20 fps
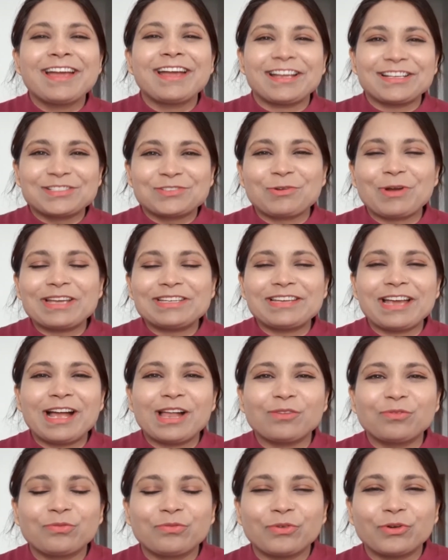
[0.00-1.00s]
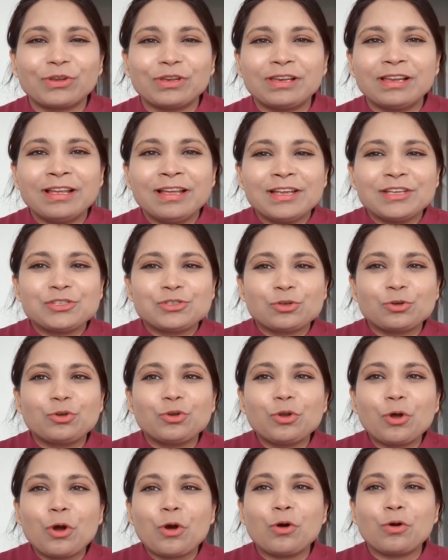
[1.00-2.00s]
It's quite helpful to
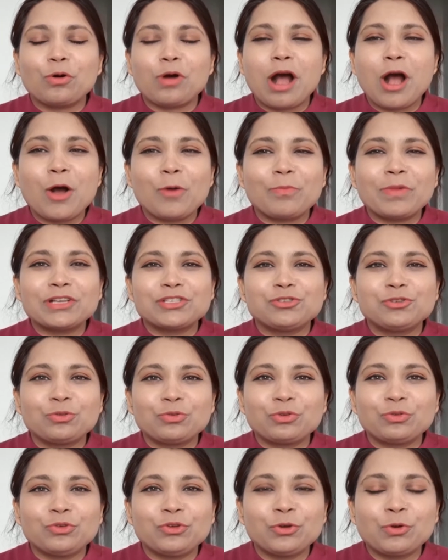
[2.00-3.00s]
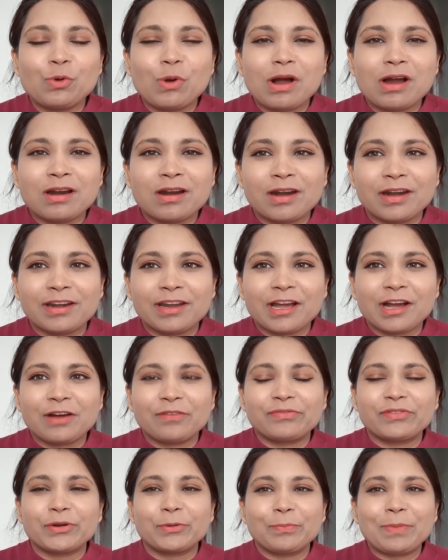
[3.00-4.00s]
know how much do you earn
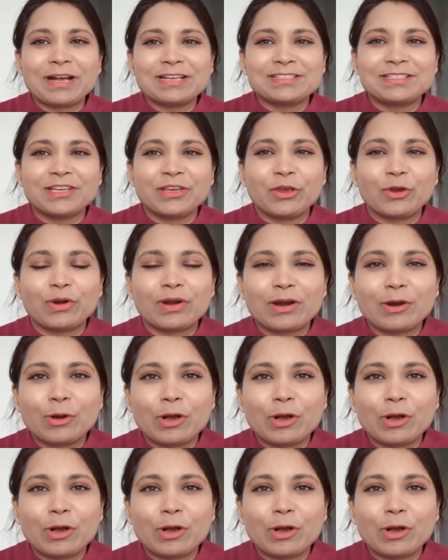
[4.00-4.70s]
after passing your